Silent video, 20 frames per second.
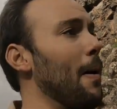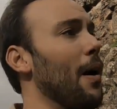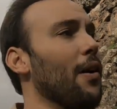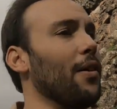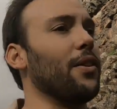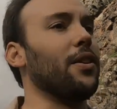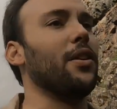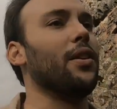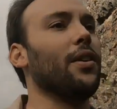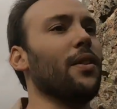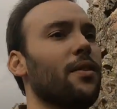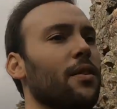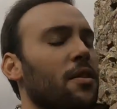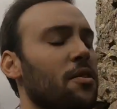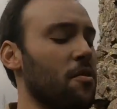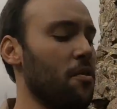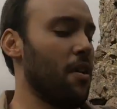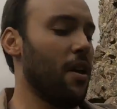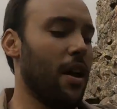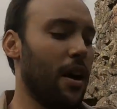park here.
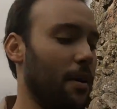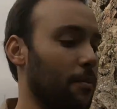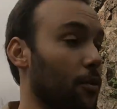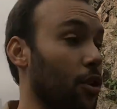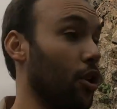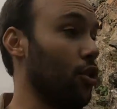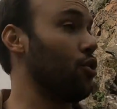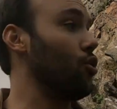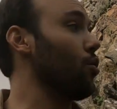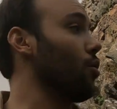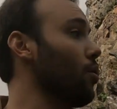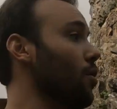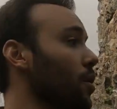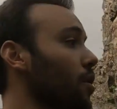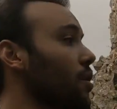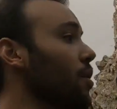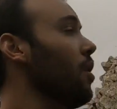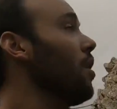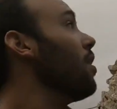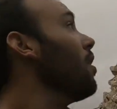I'm not
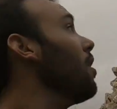sure